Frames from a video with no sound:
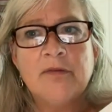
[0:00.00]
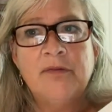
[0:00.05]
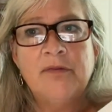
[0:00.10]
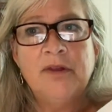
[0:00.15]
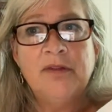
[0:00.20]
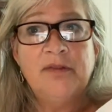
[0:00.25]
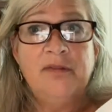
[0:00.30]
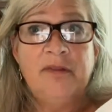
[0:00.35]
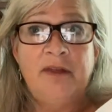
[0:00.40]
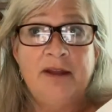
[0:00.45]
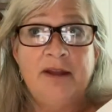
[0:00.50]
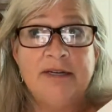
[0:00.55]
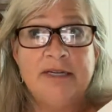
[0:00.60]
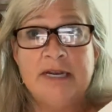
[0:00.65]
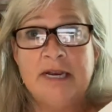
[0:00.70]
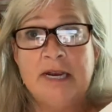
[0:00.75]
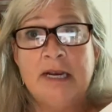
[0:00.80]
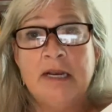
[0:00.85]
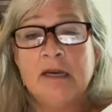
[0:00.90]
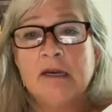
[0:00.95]
since that
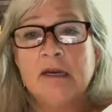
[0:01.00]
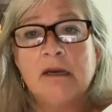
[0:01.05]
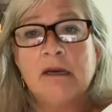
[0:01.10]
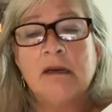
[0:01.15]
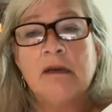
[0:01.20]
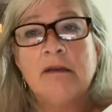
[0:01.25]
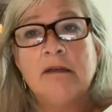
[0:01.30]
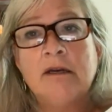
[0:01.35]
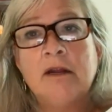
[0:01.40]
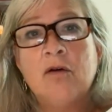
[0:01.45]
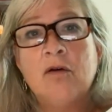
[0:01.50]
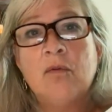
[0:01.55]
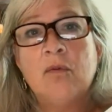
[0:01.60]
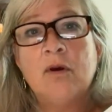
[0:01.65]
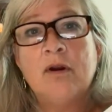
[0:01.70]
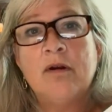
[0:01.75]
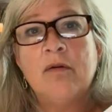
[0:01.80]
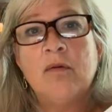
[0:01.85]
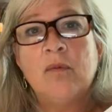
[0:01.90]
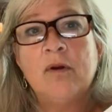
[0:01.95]
day,
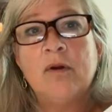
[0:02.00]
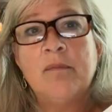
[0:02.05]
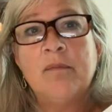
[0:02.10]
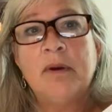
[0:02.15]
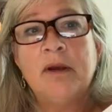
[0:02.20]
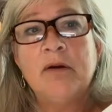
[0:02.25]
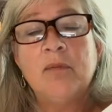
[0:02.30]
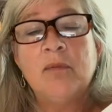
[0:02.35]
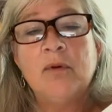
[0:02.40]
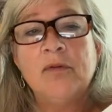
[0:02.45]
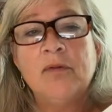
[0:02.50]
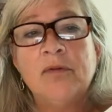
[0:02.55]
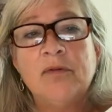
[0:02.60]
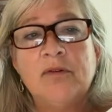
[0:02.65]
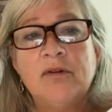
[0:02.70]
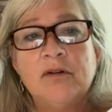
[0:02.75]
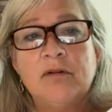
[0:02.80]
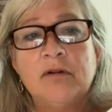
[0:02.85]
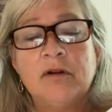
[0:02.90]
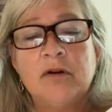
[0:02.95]
when Ben was
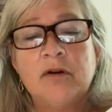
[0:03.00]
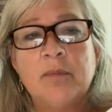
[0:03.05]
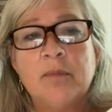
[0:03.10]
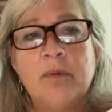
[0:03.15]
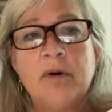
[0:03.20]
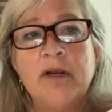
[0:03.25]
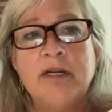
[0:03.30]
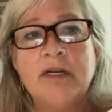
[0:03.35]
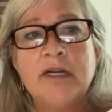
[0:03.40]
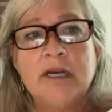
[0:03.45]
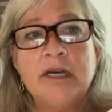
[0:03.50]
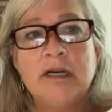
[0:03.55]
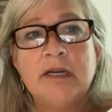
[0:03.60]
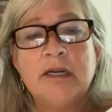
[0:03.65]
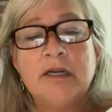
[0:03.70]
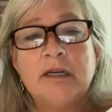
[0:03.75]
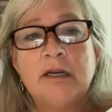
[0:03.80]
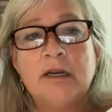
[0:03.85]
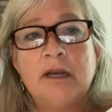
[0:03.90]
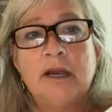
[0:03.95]
declared brain
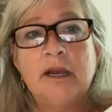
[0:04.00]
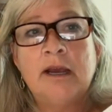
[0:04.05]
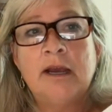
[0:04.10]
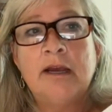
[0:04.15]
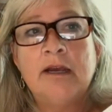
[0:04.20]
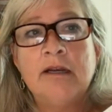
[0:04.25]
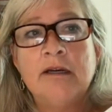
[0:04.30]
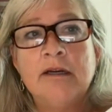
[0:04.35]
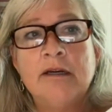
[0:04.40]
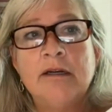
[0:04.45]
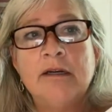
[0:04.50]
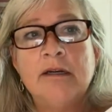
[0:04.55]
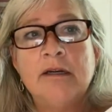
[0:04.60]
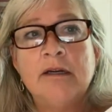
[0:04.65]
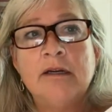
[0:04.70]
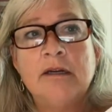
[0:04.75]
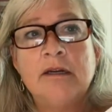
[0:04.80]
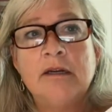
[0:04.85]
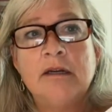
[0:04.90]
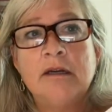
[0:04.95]
dead. And
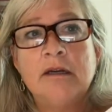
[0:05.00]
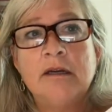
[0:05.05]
